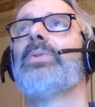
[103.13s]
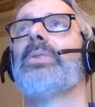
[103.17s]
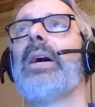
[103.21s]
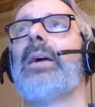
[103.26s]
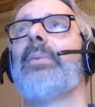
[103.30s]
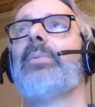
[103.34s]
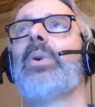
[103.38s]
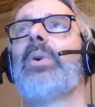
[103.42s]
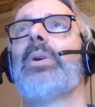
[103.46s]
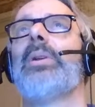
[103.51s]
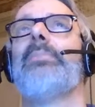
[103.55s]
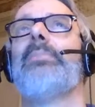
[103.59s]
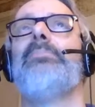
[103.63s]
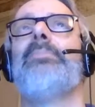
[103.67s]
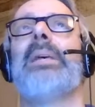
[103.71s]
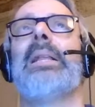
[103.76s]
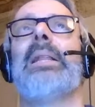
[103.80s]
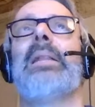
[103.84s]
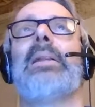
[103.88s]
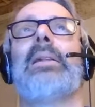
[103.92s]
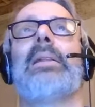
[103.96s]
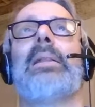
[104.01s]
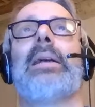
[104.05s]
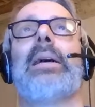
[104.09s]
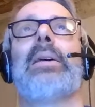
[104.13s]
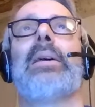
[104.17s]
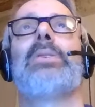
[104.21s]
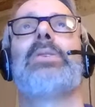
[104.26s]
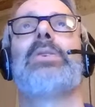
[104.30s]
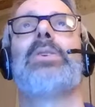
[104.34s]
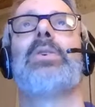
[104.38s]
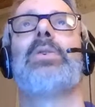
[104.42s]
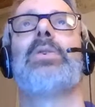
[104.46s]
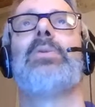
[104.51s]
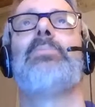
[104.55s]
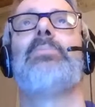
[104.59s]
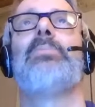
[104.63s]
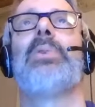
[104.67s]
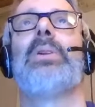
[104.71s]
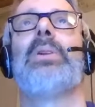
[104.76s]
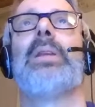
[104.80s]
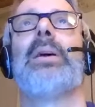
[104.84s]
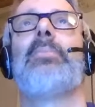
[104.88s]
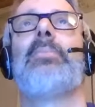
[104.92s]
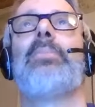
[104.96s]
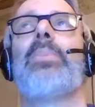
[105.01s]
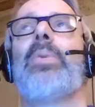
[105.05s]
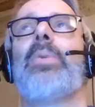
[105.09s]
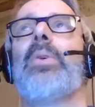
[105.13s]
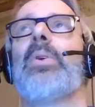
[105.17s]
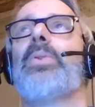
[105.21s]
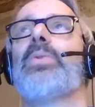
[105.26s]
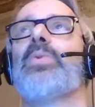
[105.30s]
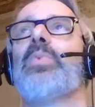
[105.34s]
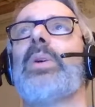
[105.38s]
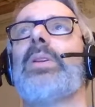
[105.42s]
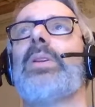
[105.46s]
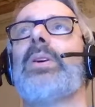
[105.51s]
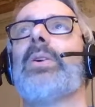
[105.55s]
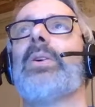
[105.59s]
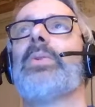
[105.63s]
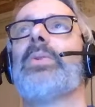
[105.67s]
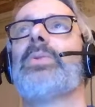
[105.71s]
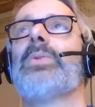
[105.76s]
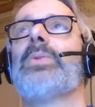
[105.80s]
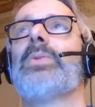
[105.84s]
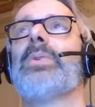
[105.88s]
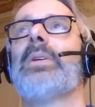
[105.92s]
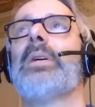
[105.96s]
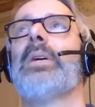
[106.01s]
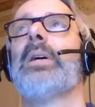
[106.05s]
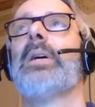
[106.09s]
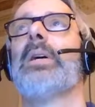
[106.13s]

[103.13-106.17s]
I'm going to middle click to pull up those windows.